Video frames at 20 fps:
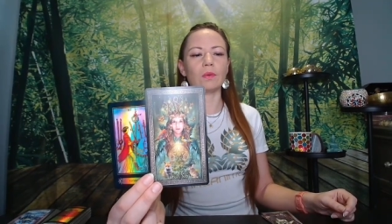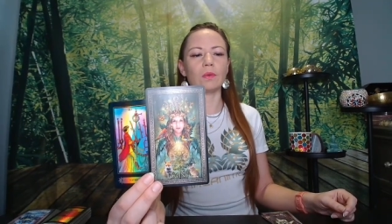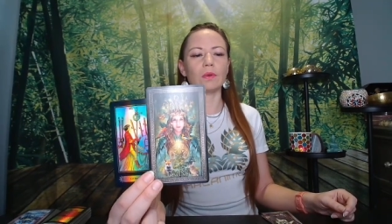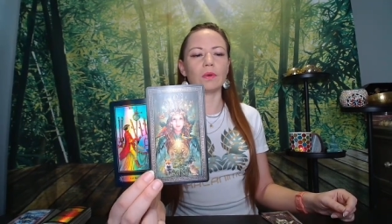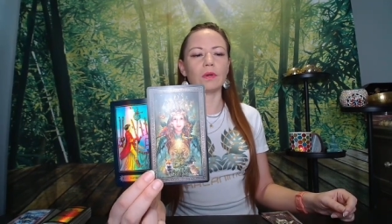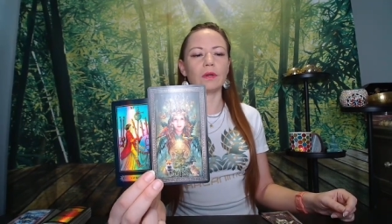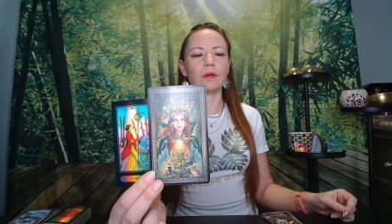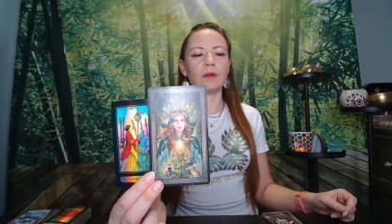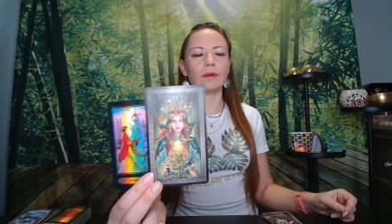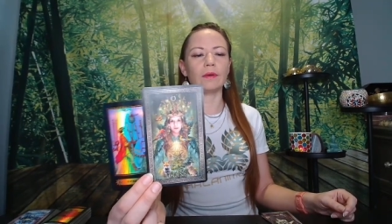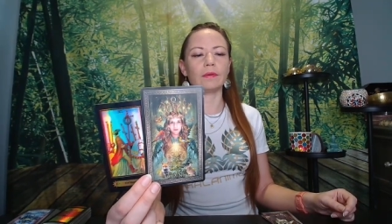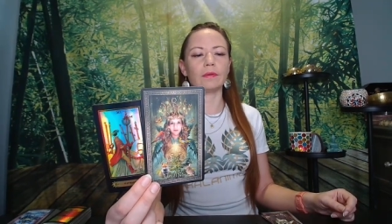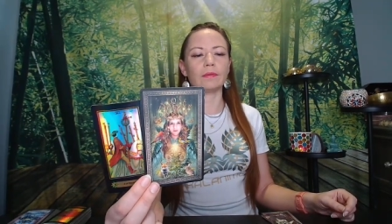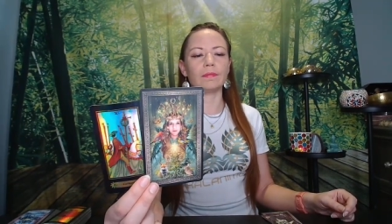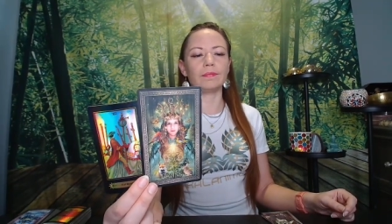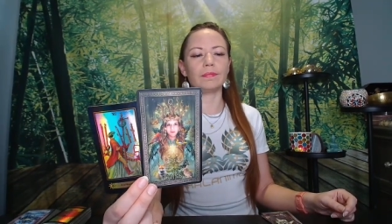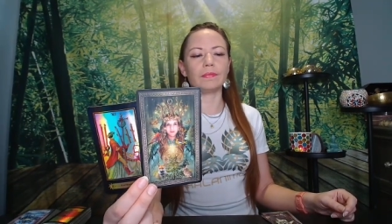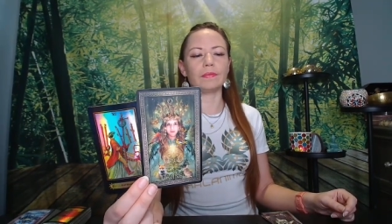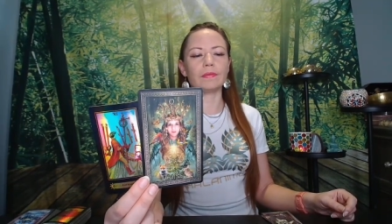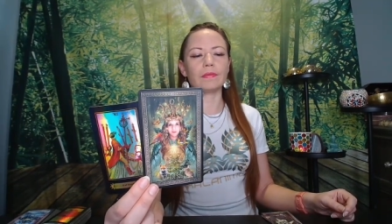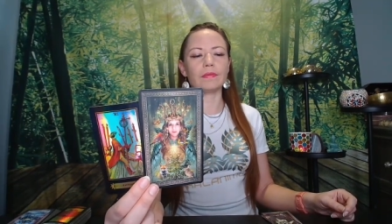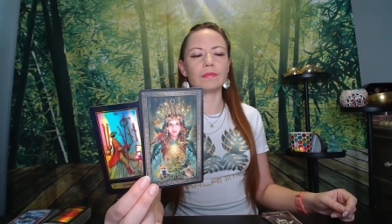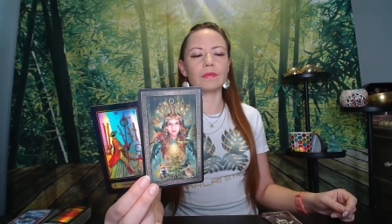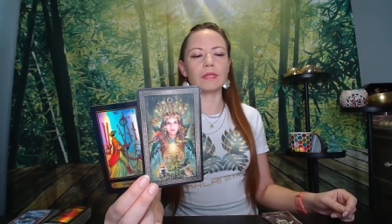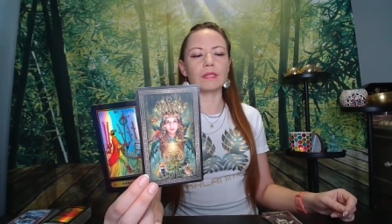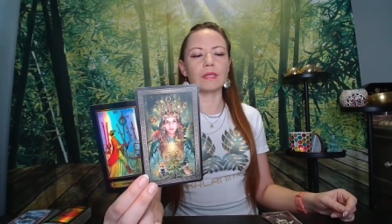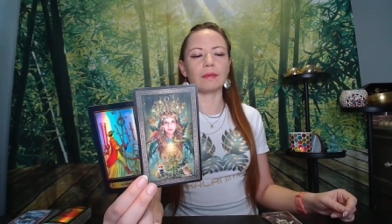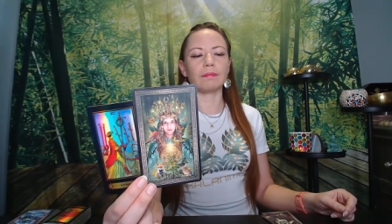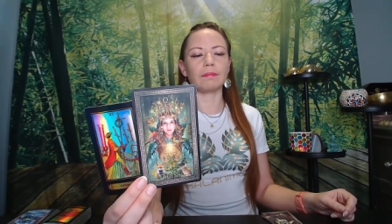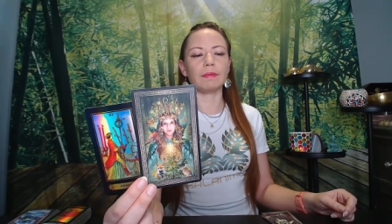Or
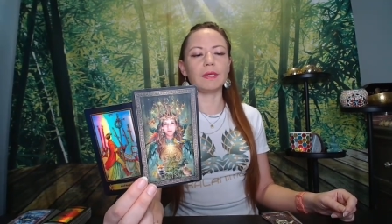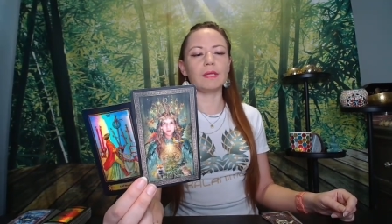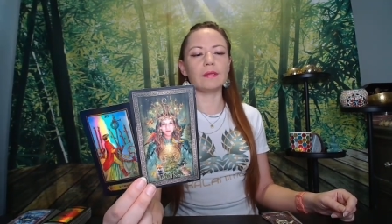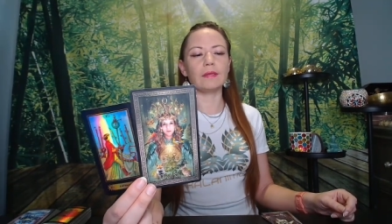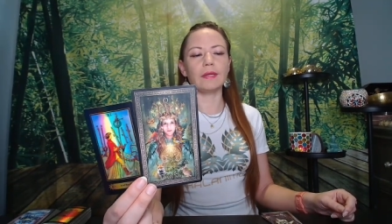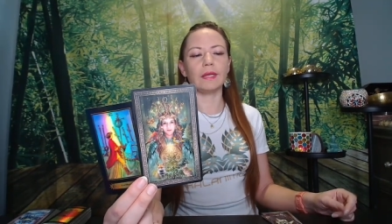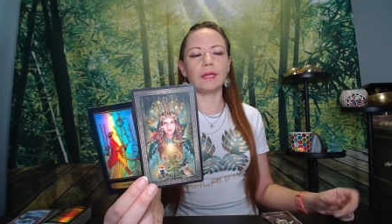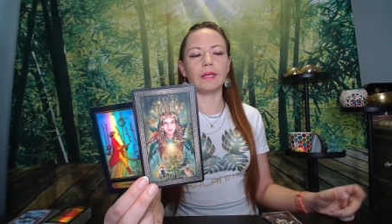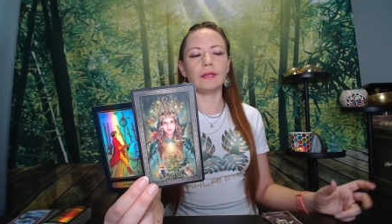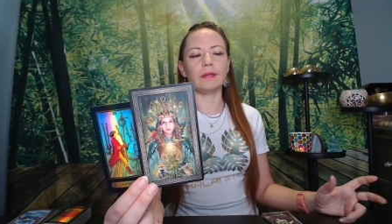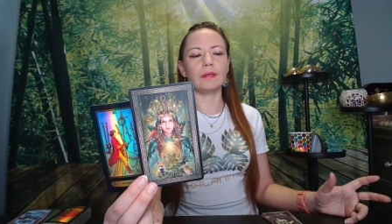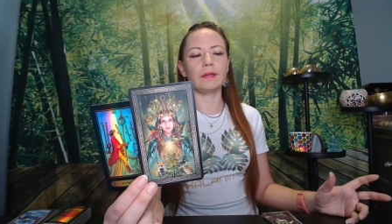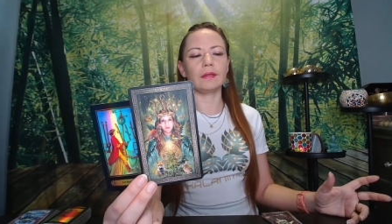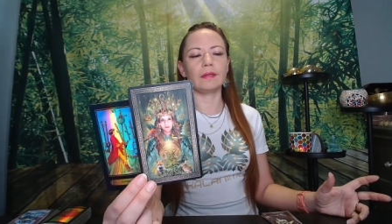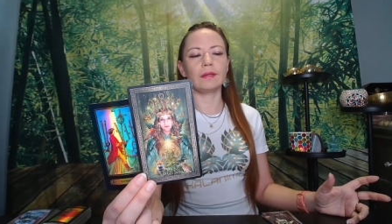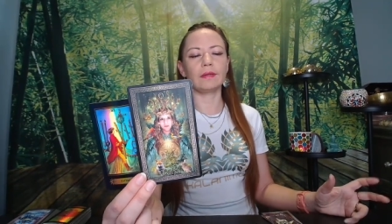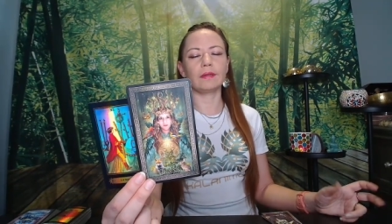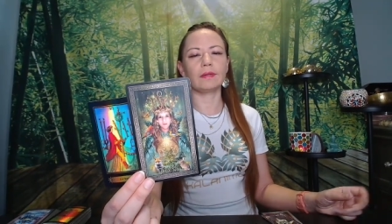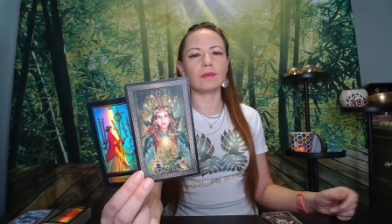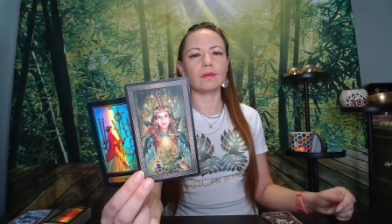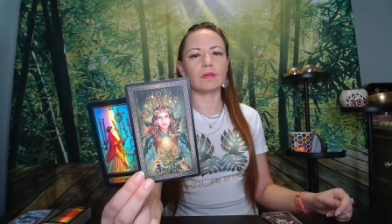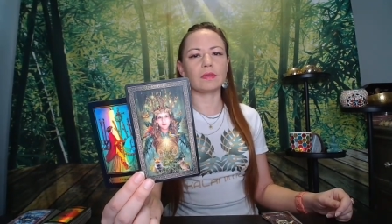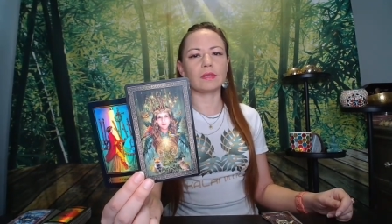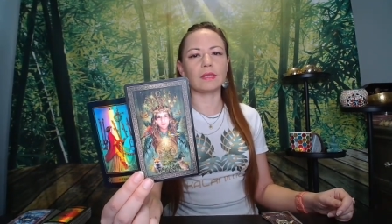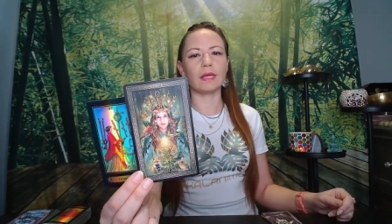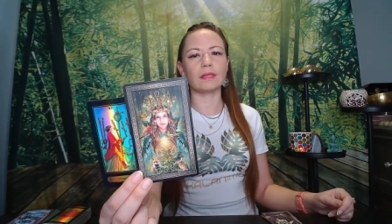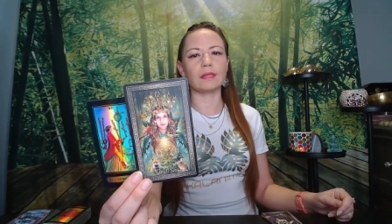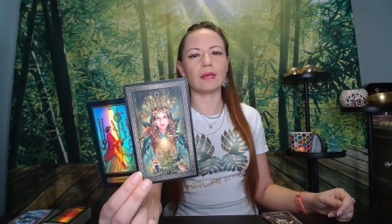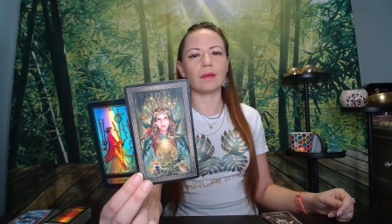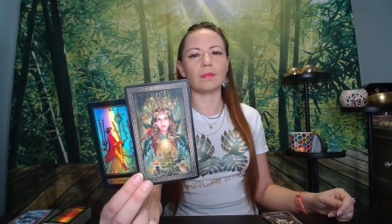some healing
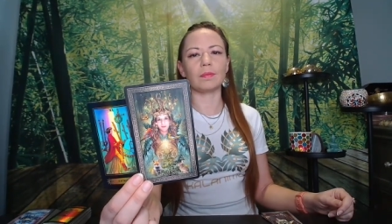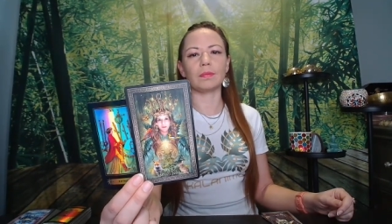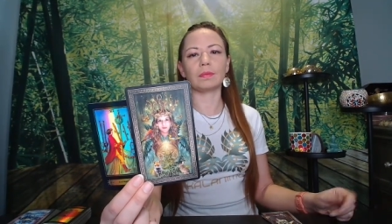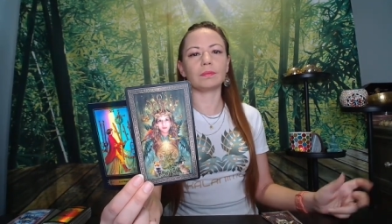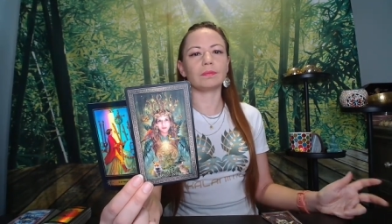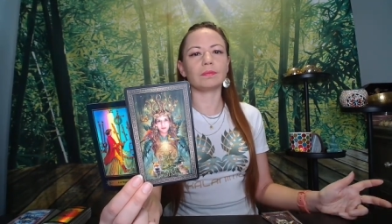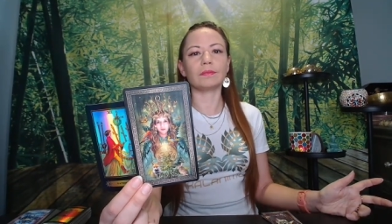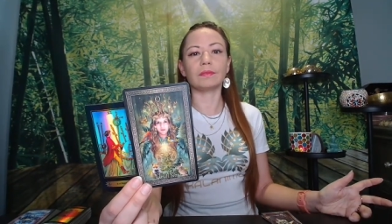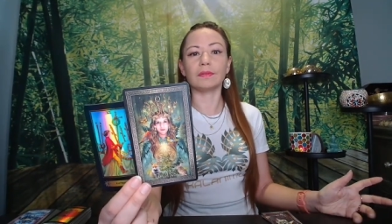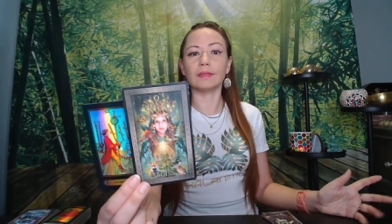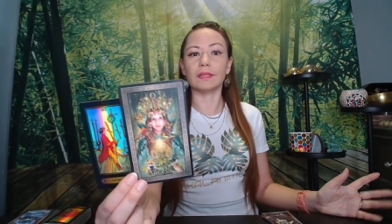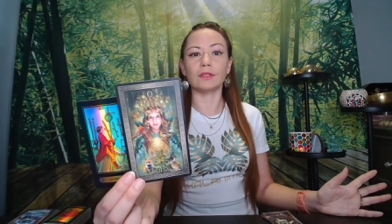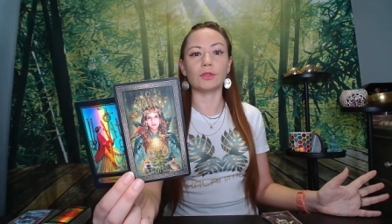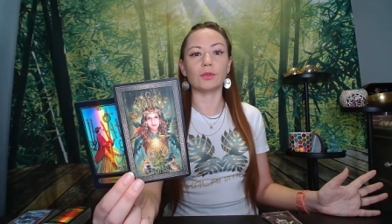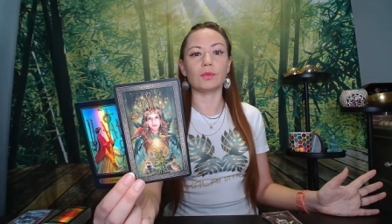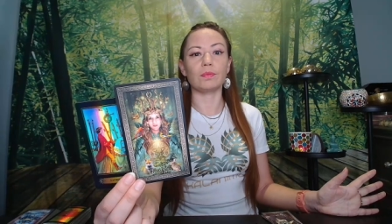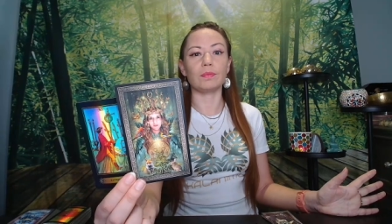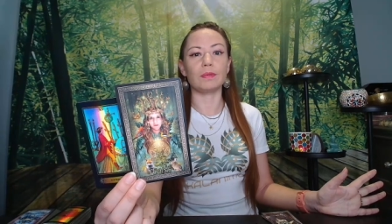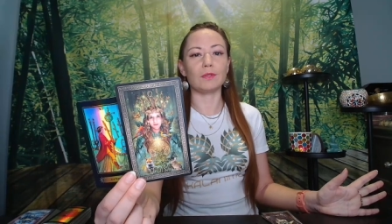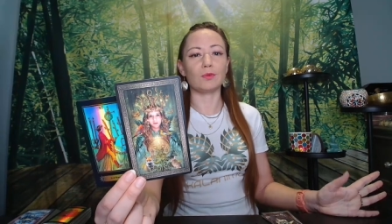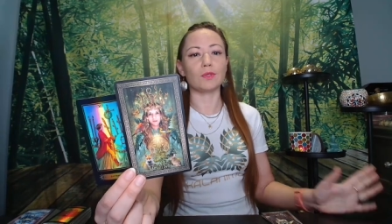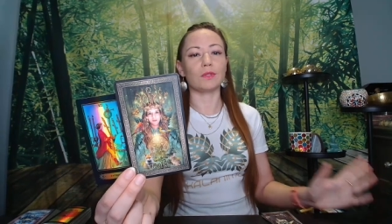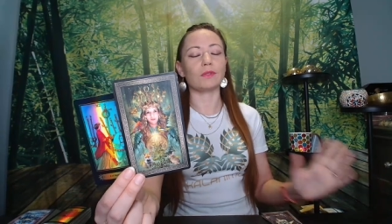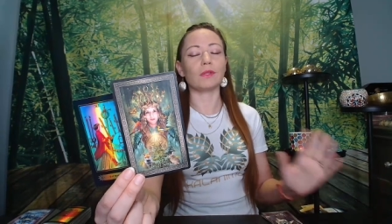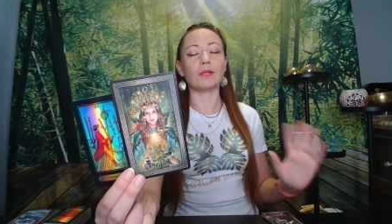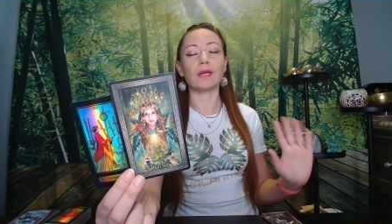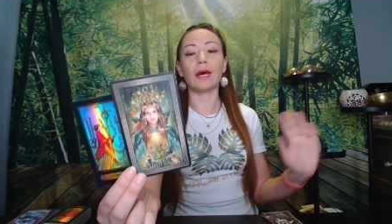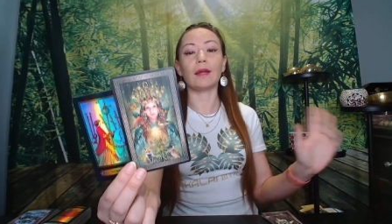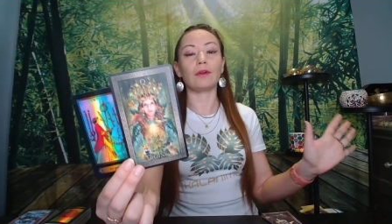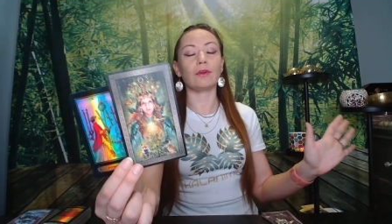setup that you'll be using.
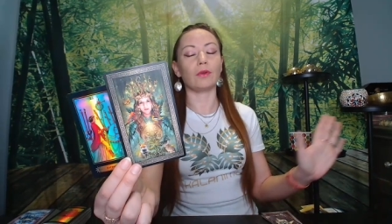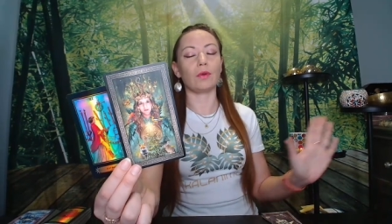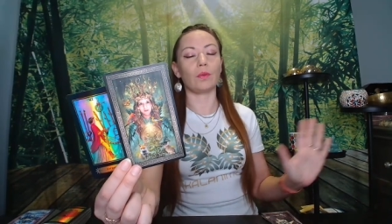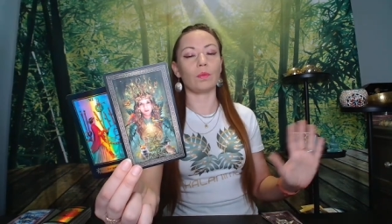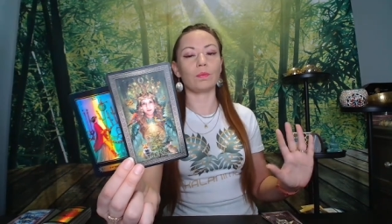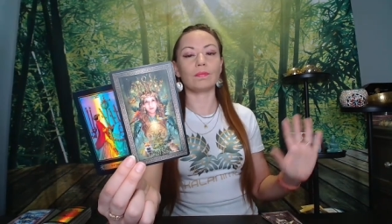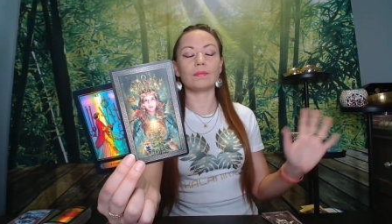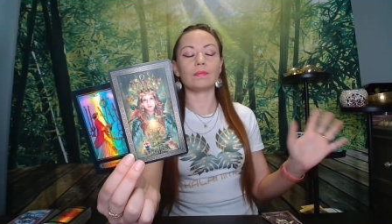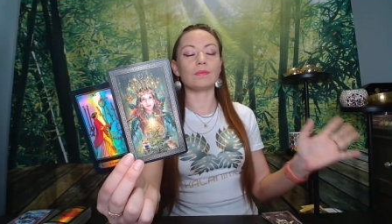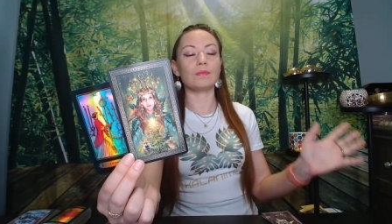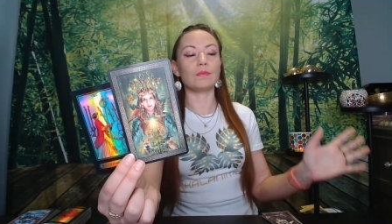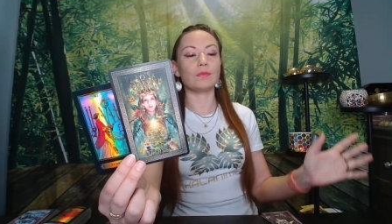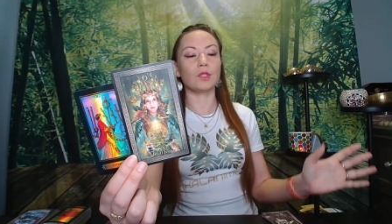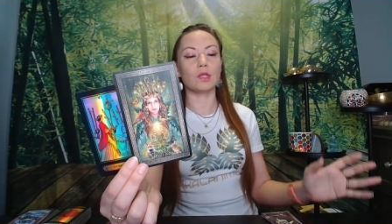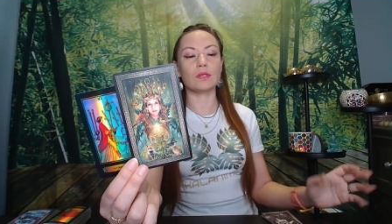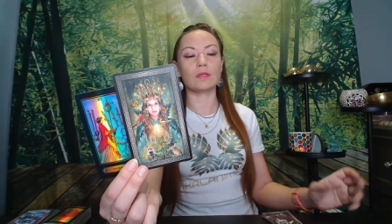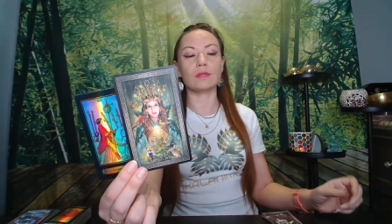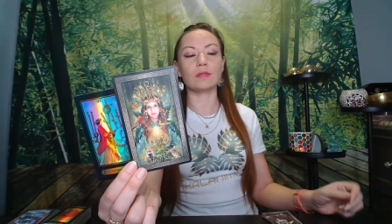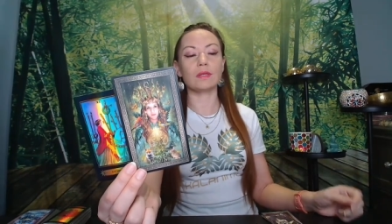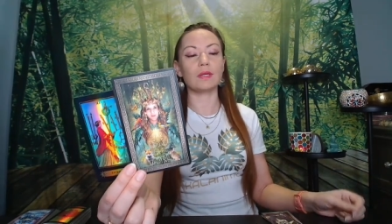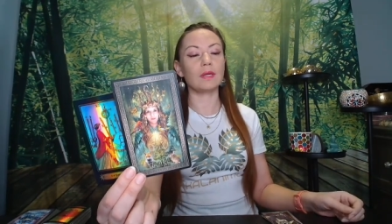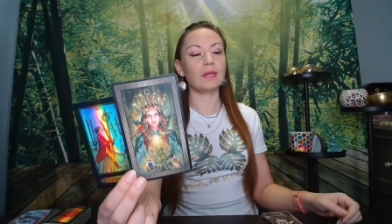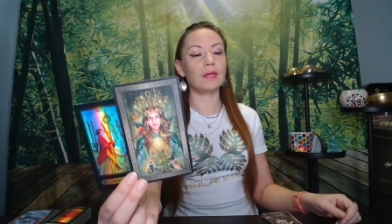I don't know, just